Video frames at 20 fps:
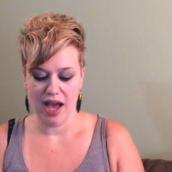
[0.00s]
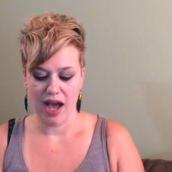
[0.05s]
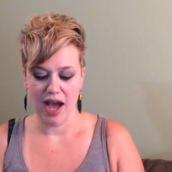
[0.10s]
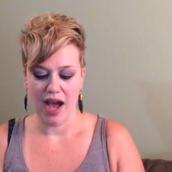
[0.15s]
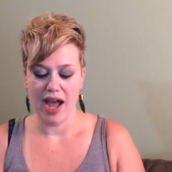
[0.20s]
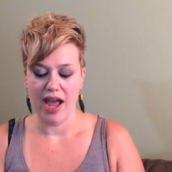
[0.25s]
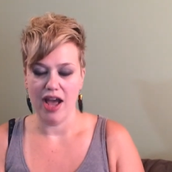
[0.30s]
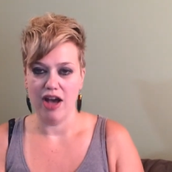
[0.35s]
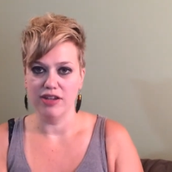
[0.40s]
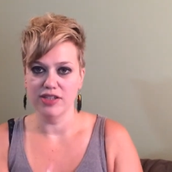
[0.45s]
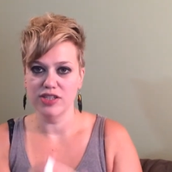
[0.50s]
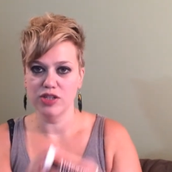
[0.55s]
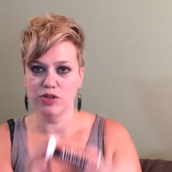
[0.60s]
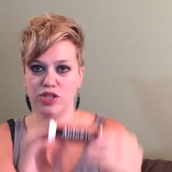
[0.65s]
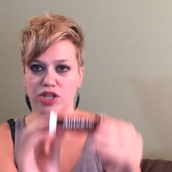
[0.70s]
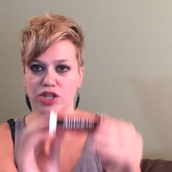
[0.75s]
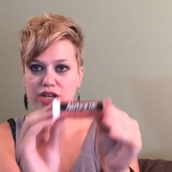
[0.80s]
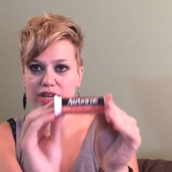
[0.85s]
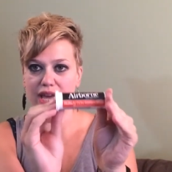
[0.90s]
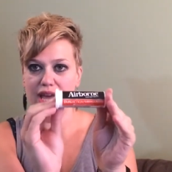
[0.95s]
I also
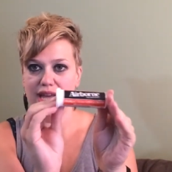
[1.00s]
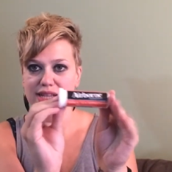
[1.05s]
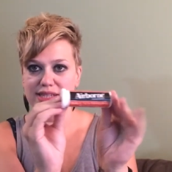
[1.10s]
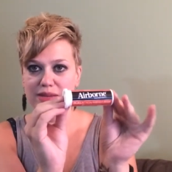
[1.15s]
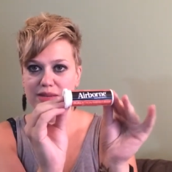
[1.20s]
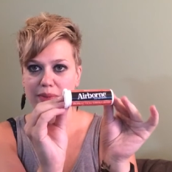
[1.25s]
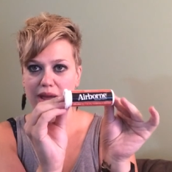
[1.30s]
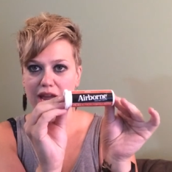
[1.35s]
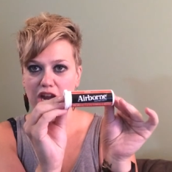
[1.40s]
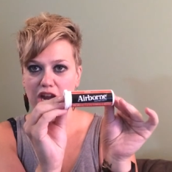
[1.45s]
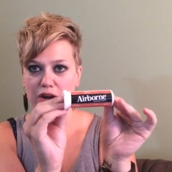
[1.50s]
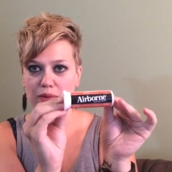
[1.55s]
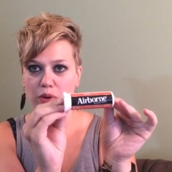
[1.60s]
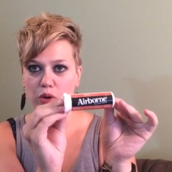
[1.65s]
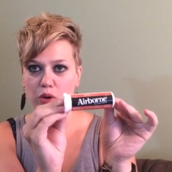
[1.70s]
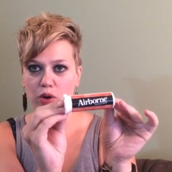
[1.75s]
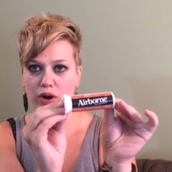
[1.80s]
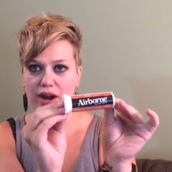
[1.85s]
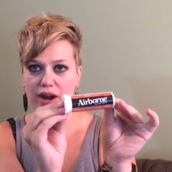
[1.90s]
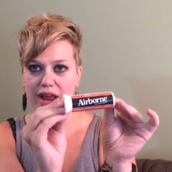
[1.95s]
took some
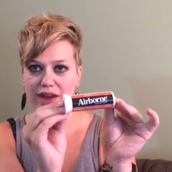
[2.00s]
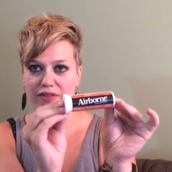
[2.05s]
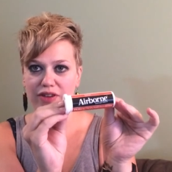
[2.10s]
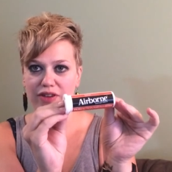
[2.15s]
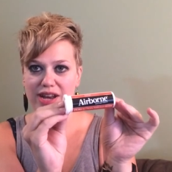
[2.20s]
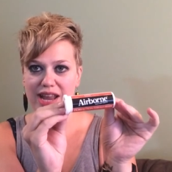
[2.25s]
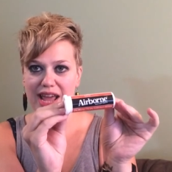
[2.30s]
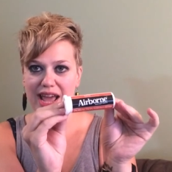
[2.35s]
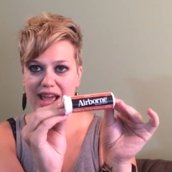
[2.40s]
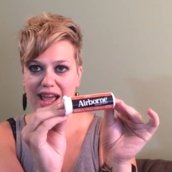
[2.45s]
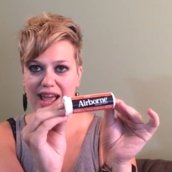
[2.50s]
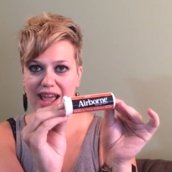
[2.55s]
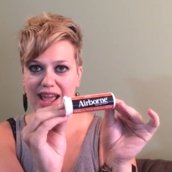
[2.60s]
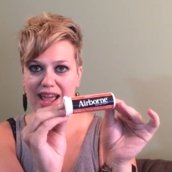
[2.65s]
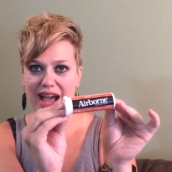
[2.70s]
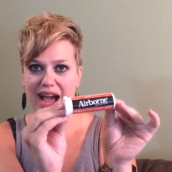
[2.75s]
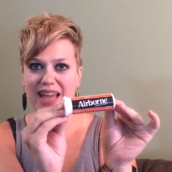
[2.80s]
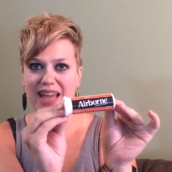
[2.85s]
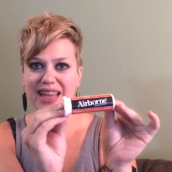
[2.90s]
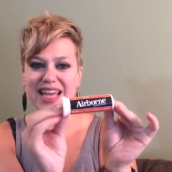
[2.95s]
Airborne every
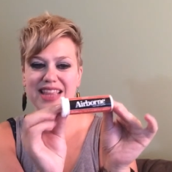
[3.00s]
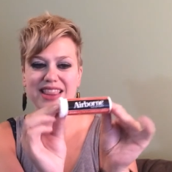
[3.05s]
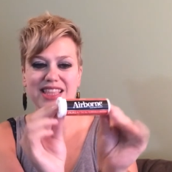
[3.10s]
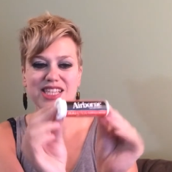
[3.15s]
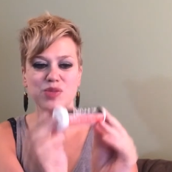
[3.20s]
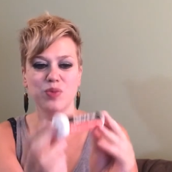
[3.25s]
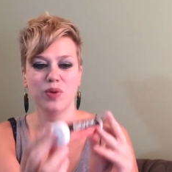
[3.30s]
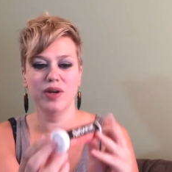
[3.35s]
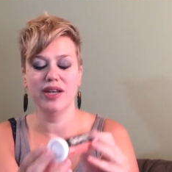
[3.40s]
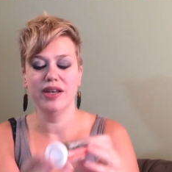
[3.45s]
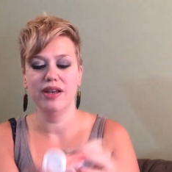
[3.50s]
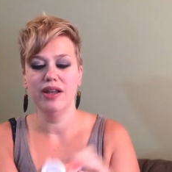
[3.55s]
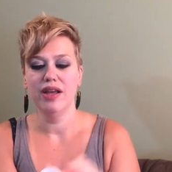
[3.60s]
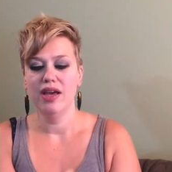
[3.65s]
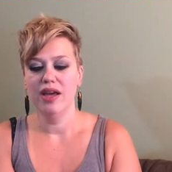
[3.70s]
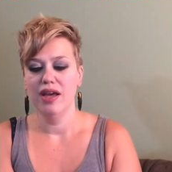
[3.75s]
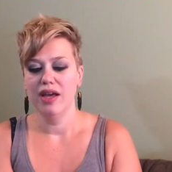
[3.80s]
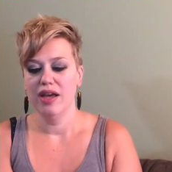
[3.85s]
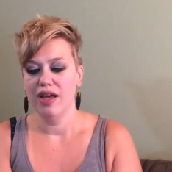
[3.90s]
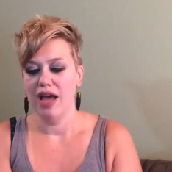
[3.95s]
day. I like this one
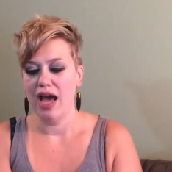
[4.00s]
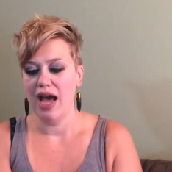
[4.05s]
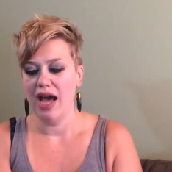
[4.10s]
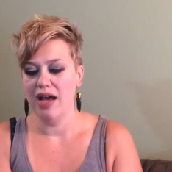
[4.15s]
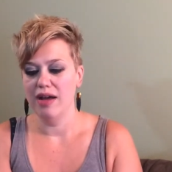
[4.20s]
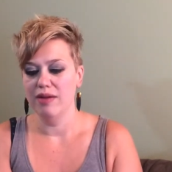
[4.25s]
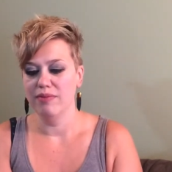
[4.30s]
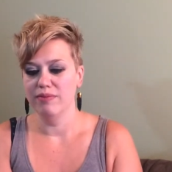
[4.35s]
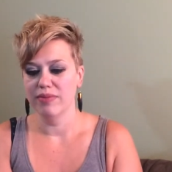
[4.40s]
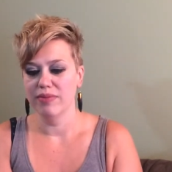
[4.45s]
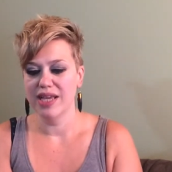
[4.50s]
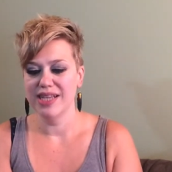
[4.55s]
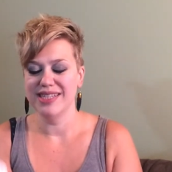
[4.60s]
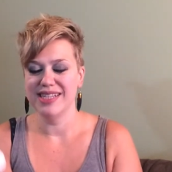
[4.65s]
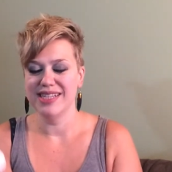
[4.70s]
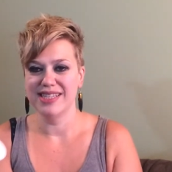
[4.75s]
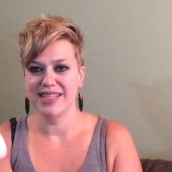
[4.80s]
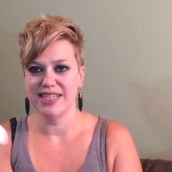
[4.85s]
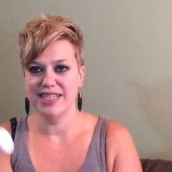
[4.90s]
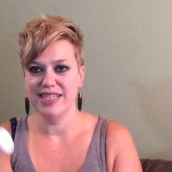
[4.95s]
because um,
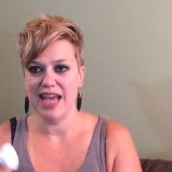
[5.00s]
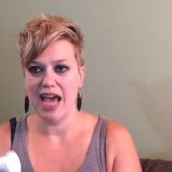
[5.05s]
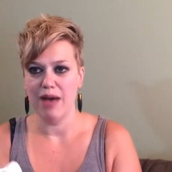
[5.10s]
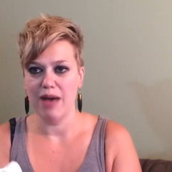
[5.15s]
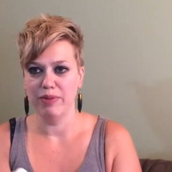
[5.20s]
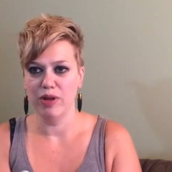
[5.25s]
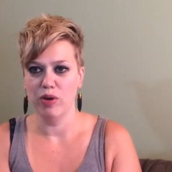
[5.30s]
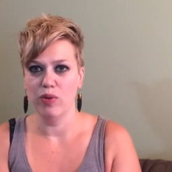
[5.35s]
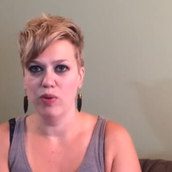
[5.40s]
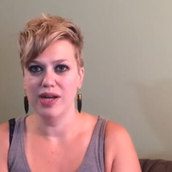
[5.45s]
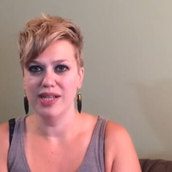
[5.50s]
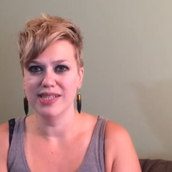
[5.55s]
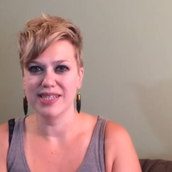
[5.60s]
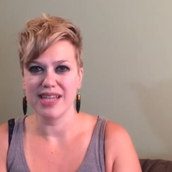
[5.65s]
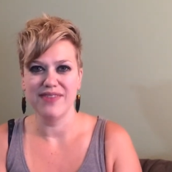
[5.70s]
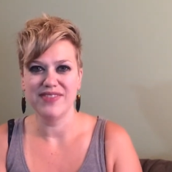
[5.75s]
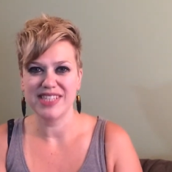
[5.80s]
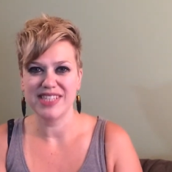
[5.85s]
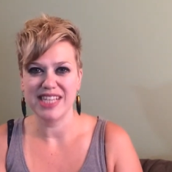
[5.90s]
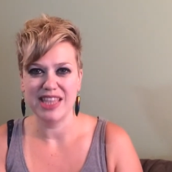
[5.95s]
it's the tablet ones.
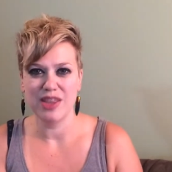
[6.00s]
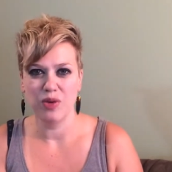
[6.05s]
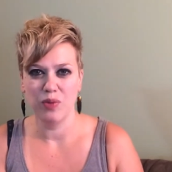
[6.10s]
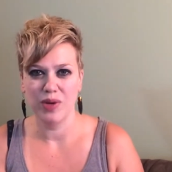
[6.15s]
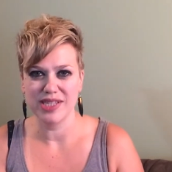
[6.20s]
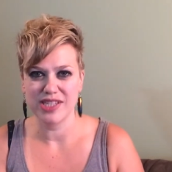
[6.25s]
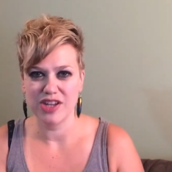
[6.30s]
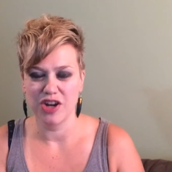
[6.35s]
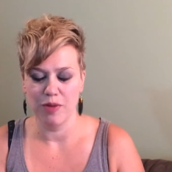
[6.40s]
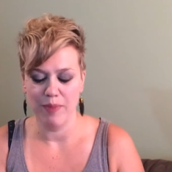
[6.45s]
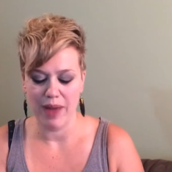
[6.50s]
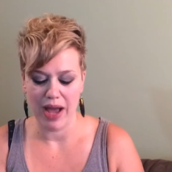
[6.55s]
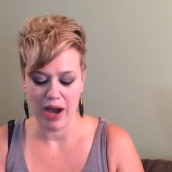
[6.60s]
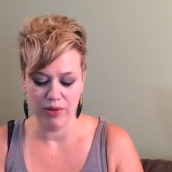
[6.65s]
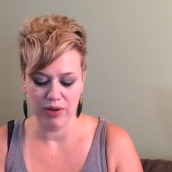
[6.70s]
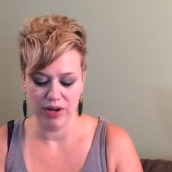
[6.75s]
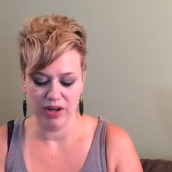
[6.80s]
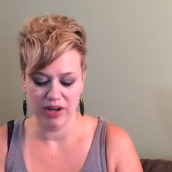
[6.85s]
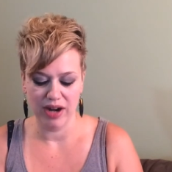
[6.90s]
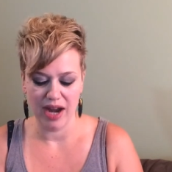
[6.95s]
I've seen the ones that are
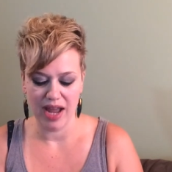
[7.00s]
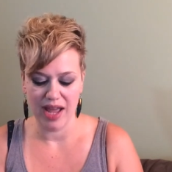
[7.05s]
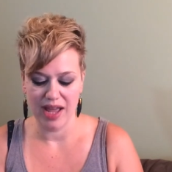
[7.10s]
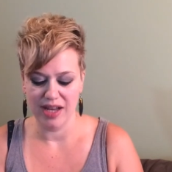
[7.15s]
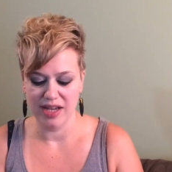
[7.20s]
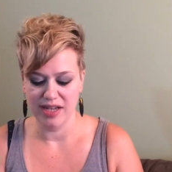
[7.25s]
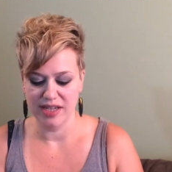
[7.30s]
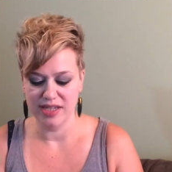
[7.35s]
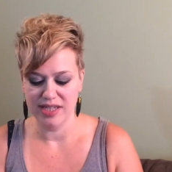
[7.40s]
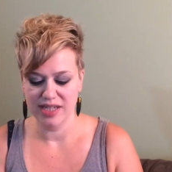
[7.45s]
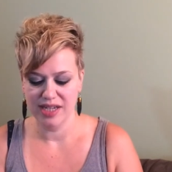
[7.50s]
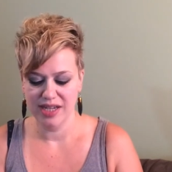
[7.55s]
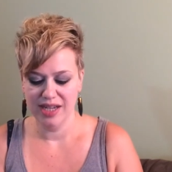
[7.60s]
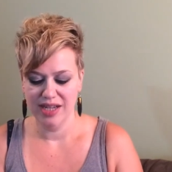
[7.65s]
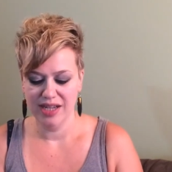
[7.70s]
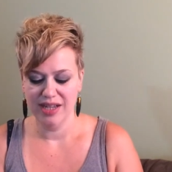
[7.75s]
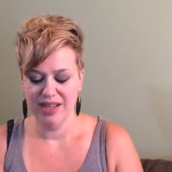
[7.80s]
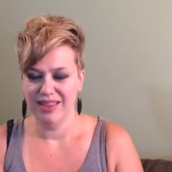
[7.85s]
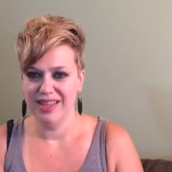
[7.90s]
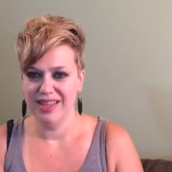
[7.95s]
powder, and
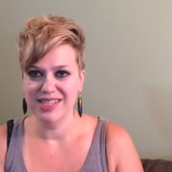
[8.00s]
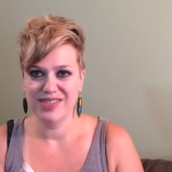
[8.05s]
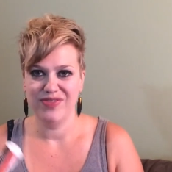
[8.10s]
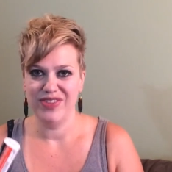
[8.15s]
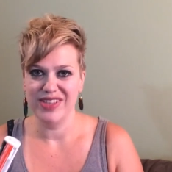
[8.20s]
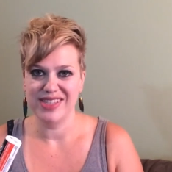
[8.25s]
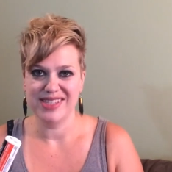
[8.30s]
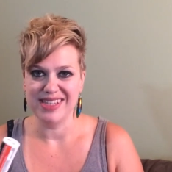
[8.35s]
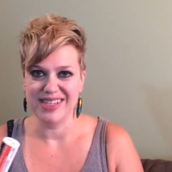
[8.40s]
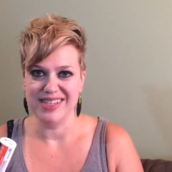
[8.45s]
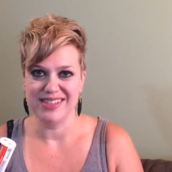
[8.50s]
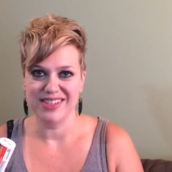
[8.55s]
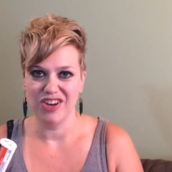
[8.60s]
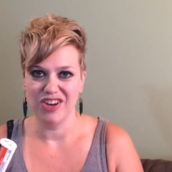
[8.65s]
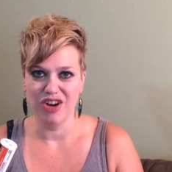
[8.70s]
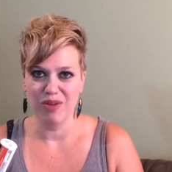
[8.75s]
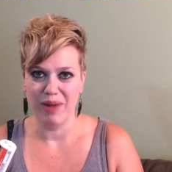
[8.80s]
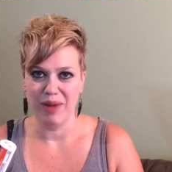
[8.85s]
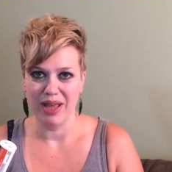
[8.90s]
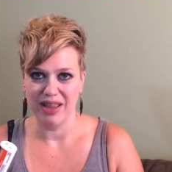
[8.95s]
this fits
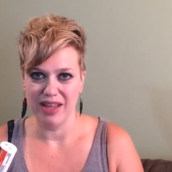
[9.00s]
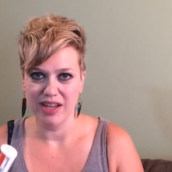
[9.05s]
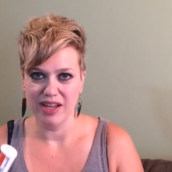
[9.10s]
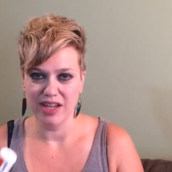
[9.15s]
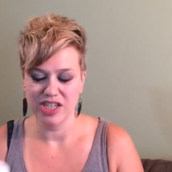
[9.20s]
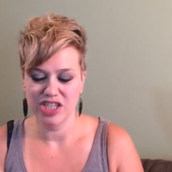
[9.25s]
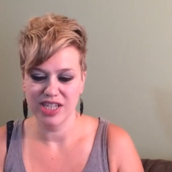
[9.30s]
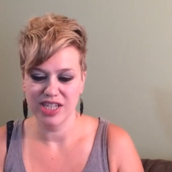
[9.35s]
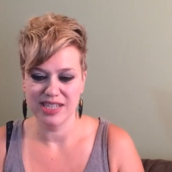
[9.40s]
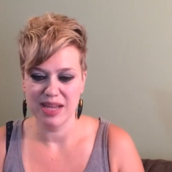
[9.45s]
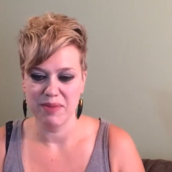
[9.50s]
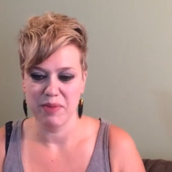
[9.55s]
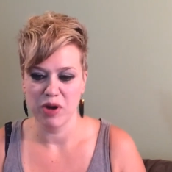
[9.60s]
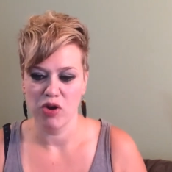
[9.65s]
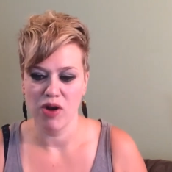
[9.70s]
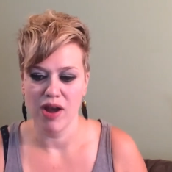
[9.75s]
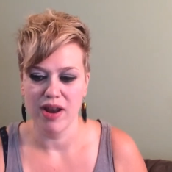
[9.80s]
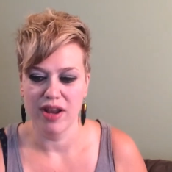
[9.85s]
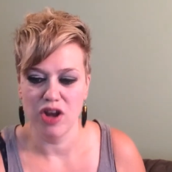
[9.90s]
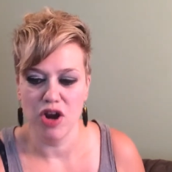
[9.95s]
easier in my luggage because I'm a
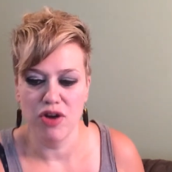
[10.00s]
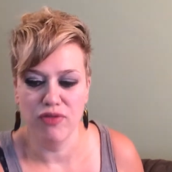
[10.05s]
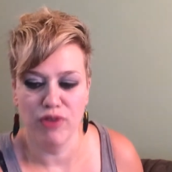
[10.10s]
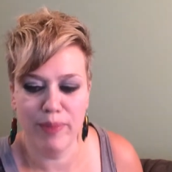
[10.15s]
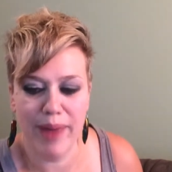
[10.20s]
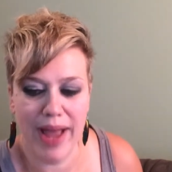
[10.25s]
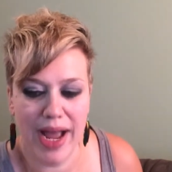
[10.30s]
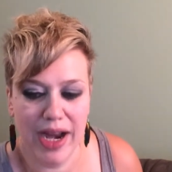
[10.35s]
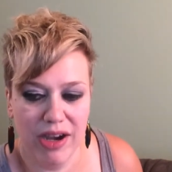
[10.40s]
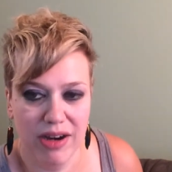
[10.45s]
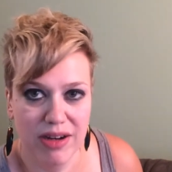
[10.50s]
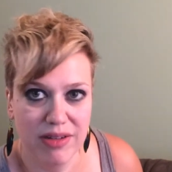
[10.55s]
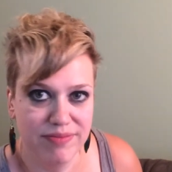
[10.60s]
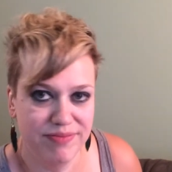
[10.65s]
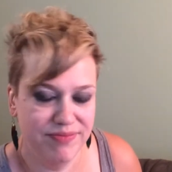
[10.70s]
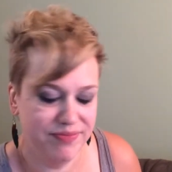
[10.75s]
chronic overpacker.